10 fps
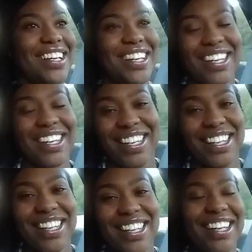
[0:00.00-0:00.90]
Huh?
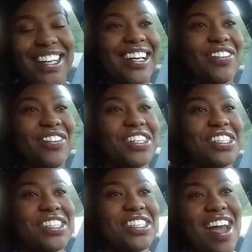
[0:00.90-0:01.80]

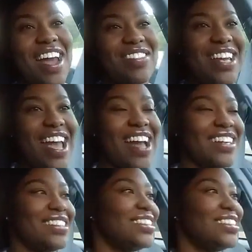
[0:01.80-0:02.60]
What'd she say after that?